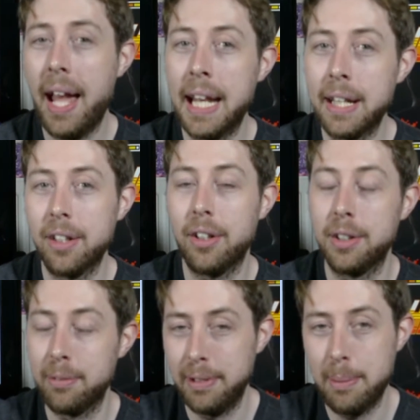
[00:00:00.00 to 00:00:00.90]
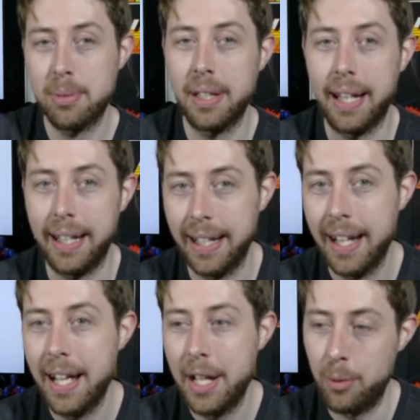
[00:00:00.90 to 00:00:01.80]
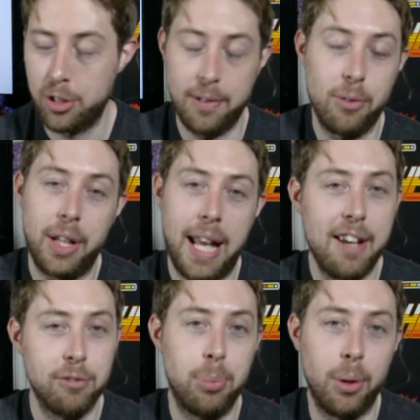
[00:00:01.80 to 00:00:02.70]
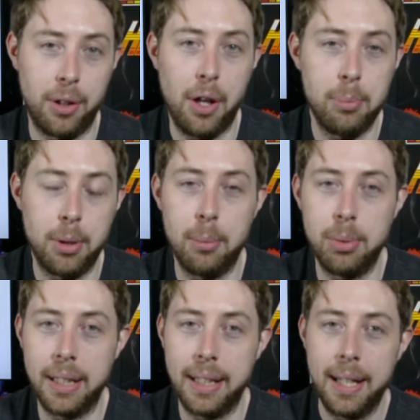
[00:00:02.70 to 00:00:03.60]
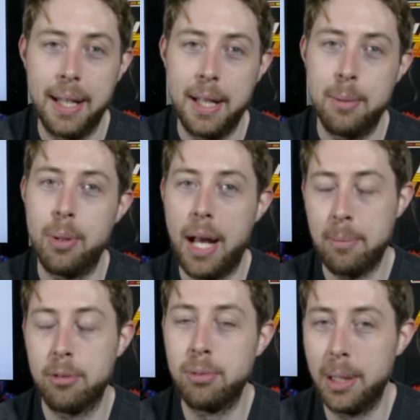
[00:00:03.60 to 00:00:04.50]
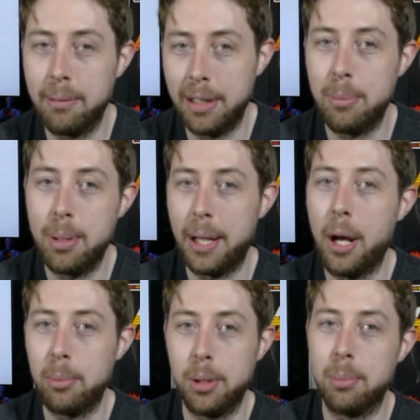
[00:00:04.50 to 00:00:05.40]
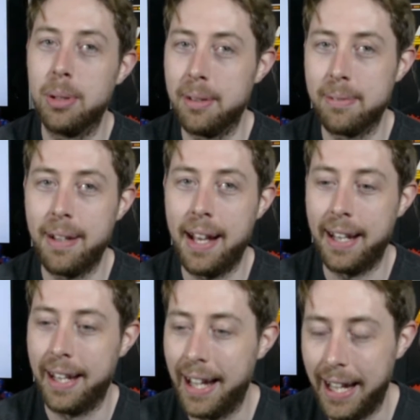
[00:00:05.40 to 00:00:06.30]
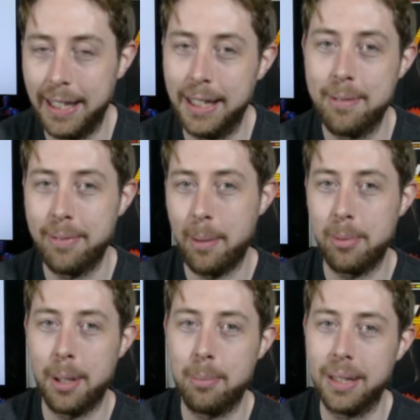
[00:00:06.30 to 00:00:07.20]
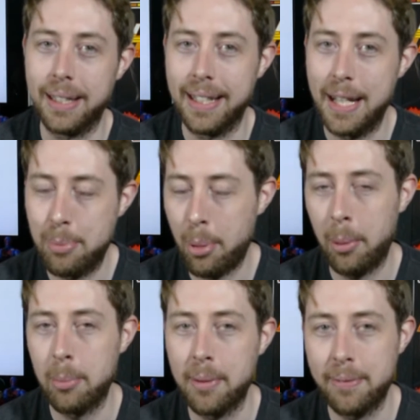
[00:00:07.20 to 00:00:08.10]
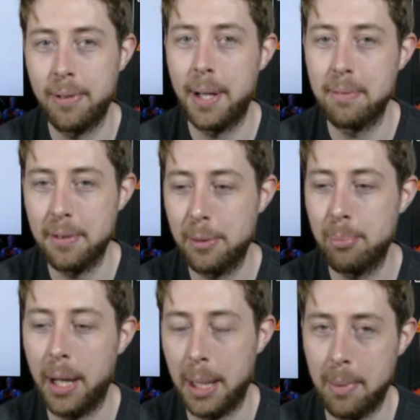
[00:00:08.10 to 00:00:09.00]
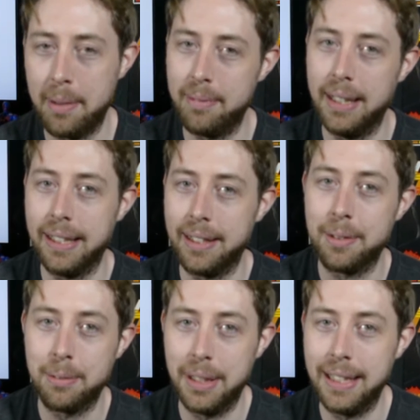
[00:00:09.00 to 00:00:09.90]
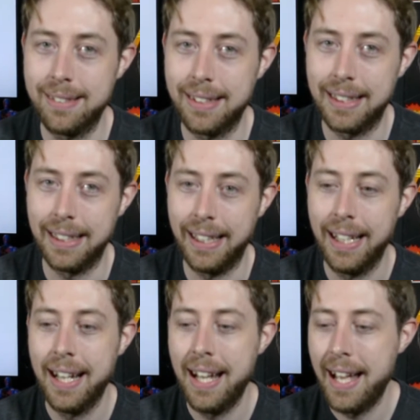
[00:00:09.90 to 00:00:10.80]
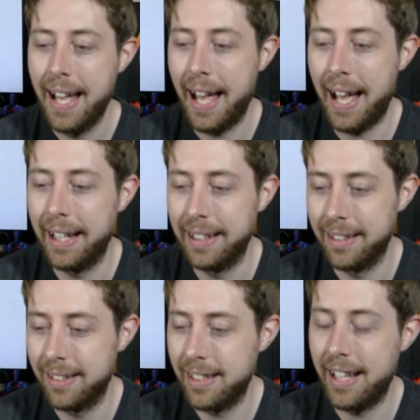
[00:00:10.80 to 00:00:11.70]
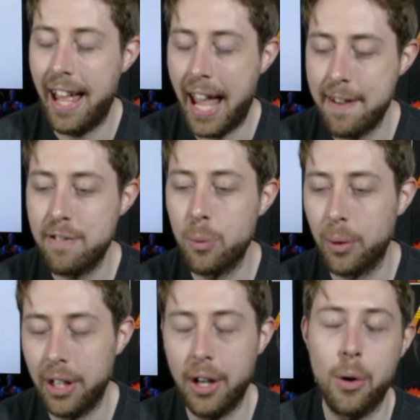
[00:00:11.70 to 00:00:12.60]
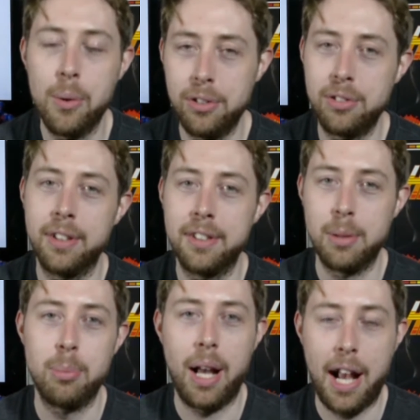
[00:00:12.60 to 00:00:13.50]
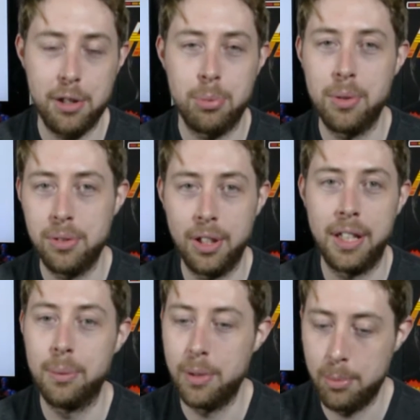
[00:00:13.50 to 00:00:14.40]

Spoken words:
And on the flip side, which I already have bought Hobgoblin, but I'm a really, really big Hobgoblin fan. I love Hobgoblin. It's probably my favorite Spider-Man villain, realistically. And everyone always does it, but Hasbro's done it